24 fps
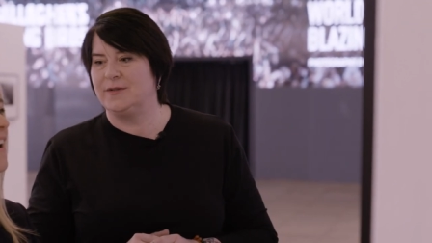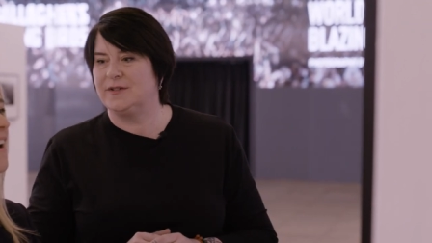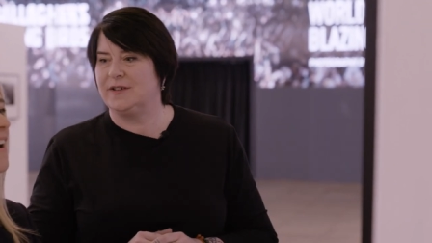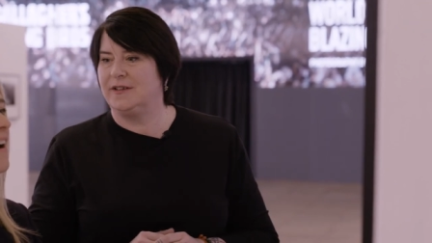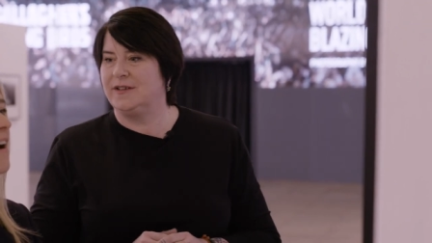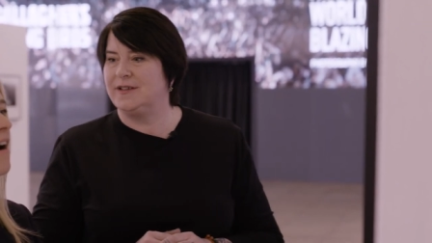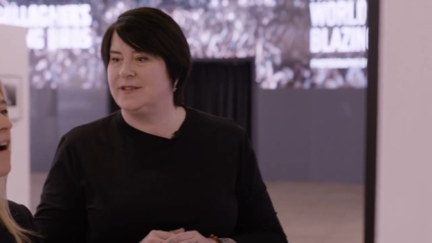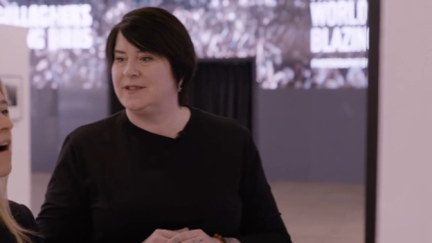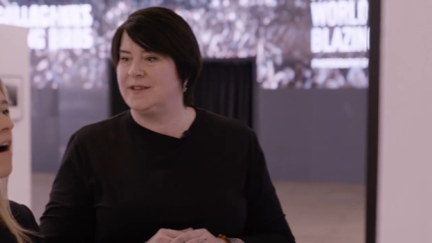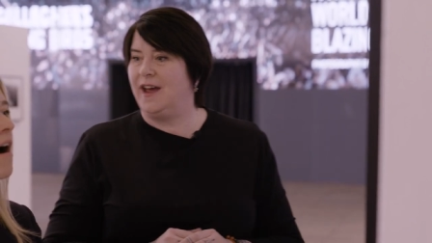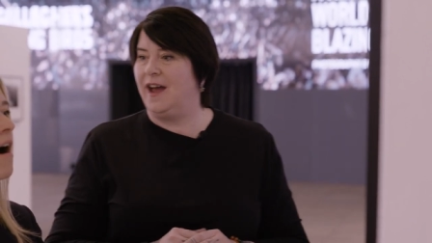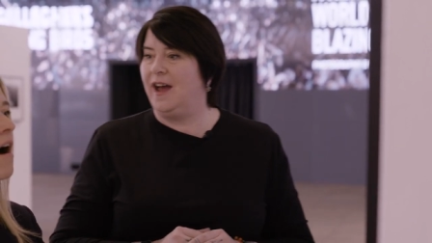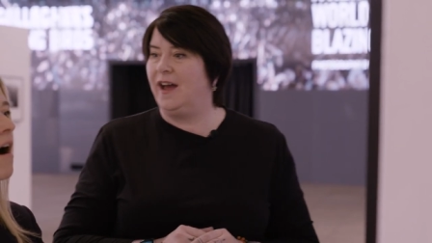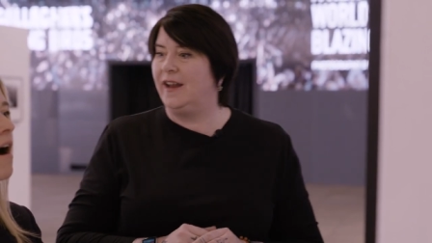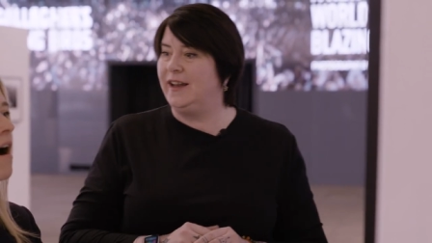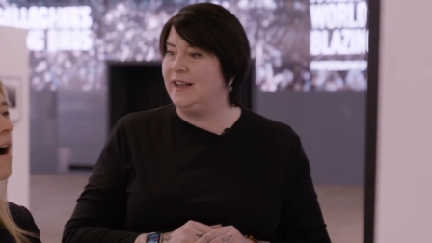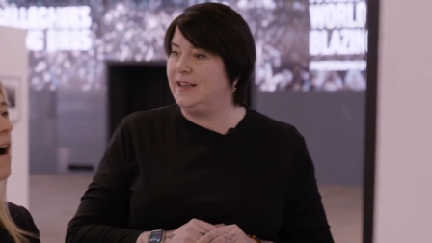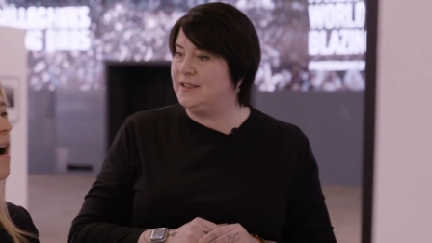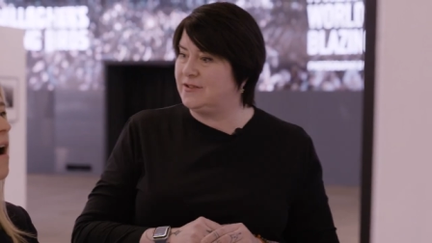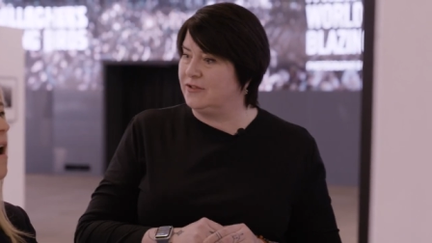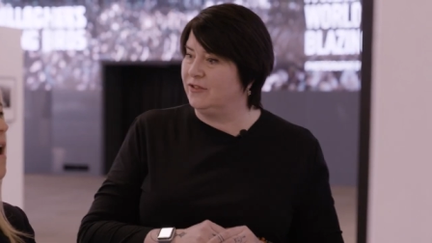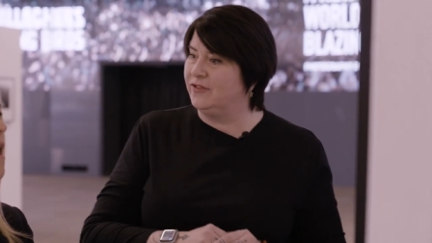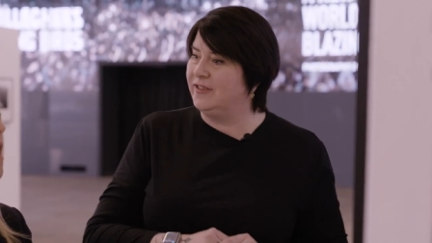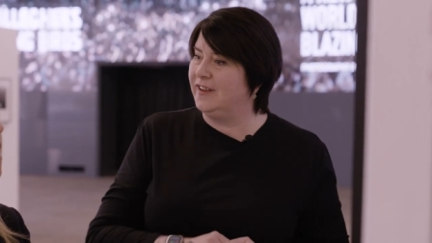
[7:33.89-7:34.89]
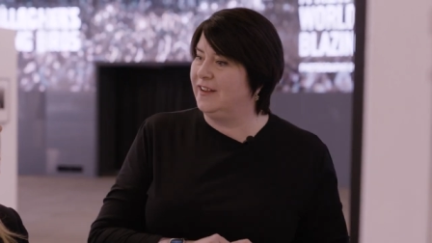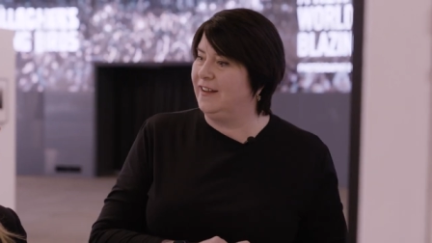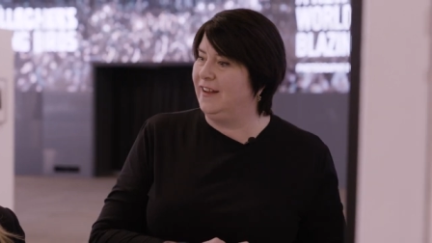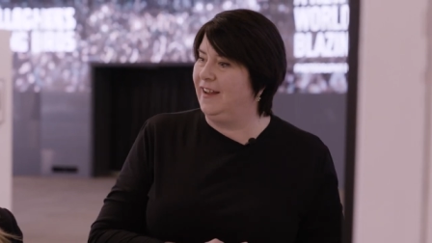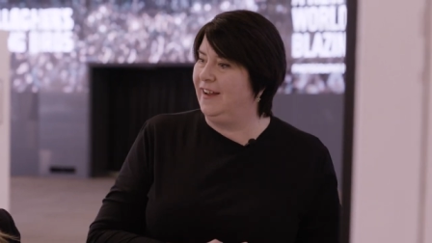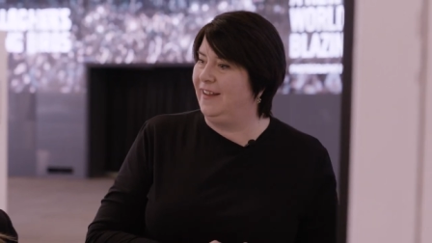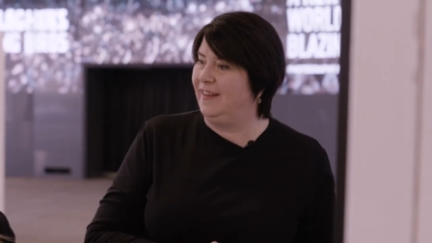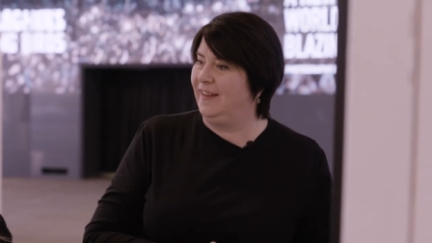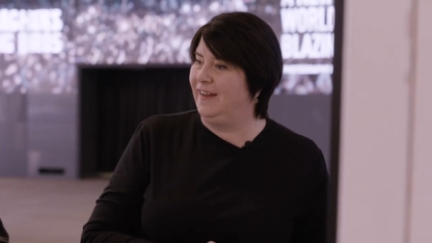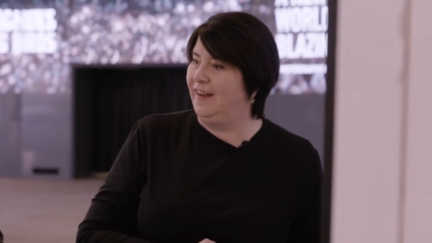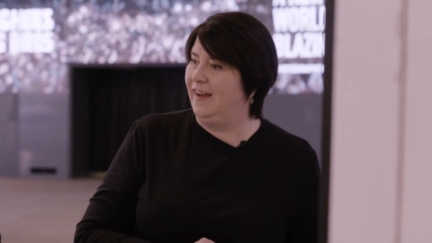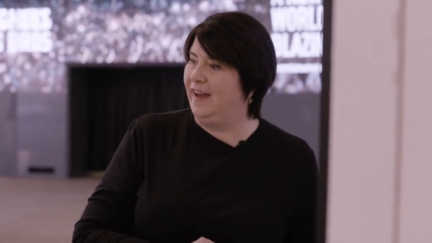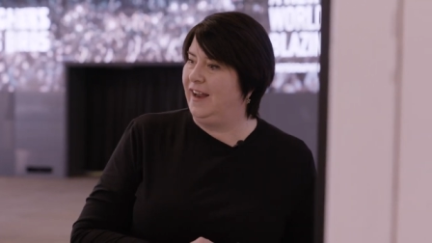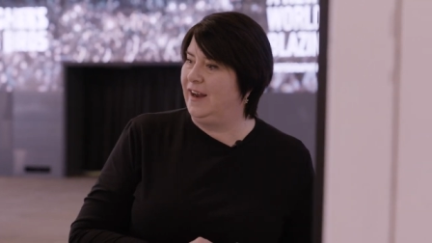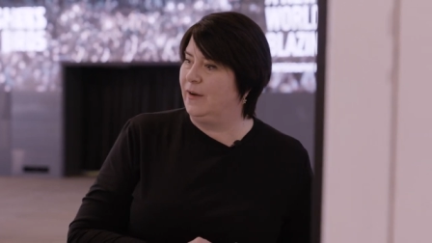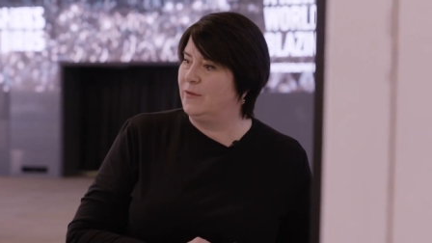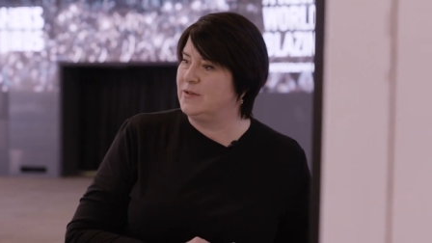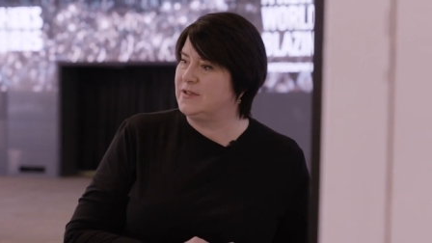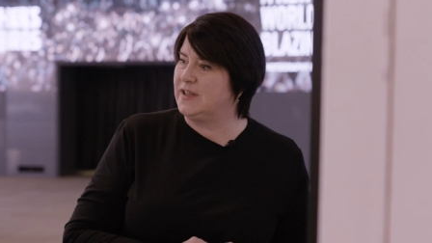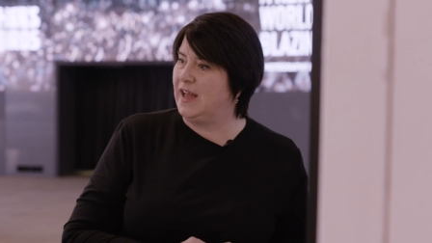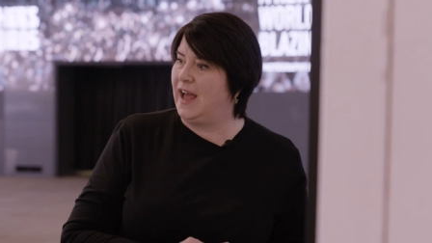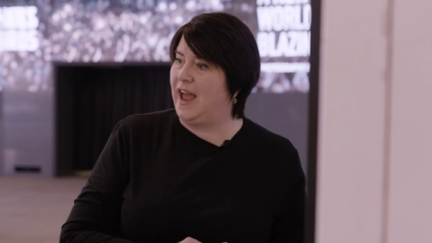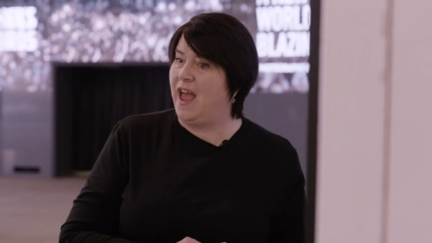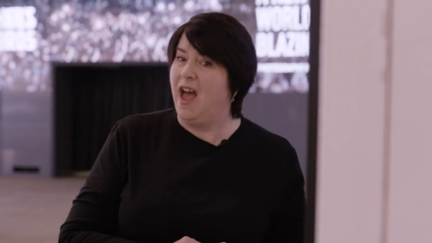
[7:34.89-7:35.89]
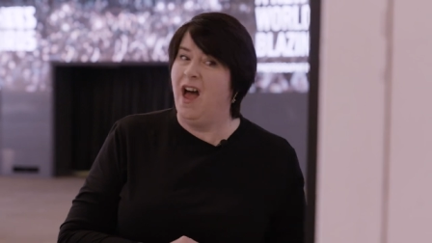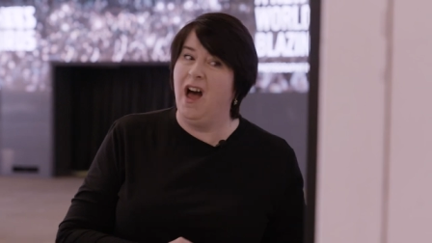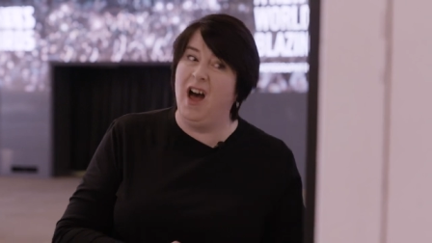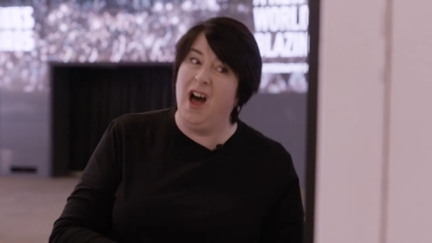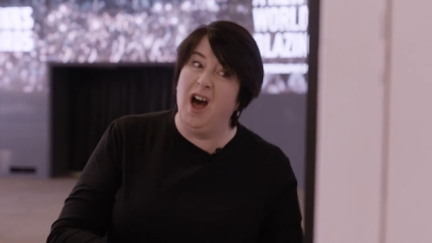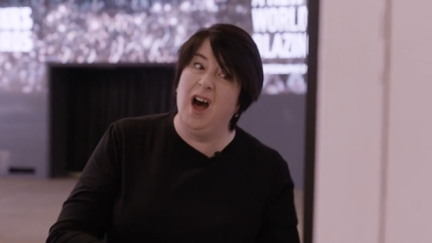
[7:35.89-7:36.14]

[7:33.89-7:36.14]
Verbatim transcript: was going to start, and he stood there like that, and I was like,